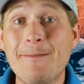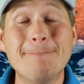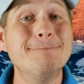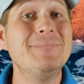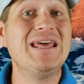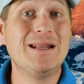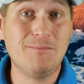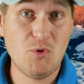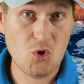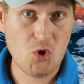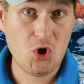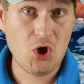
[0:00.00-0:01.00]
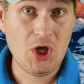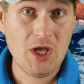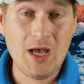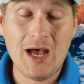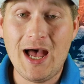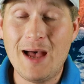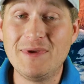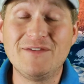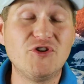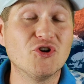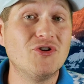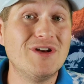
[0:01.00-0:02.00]
minimal.
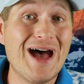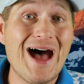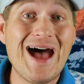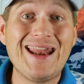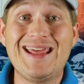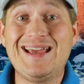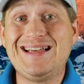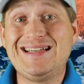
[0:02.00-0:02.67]
If you're not...